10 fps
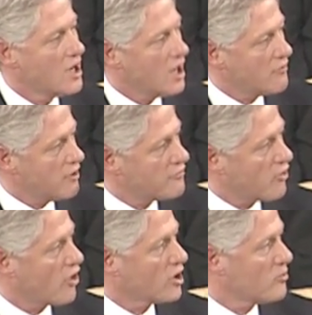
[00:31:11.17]
of
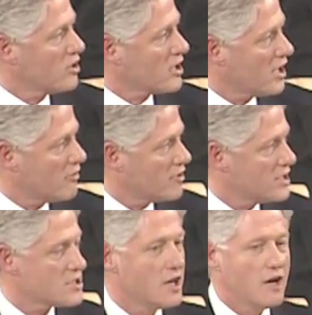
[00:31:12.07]
affordable
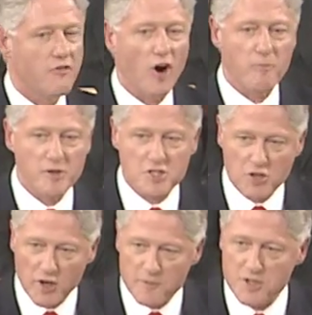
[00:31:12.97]
coverage for
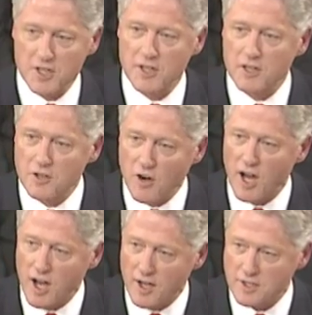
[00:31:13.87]
prescription
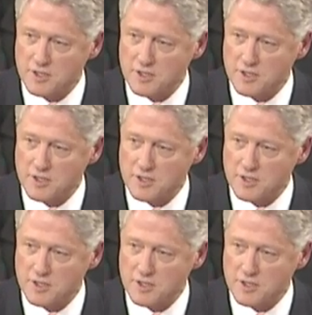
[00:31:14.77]
drugs.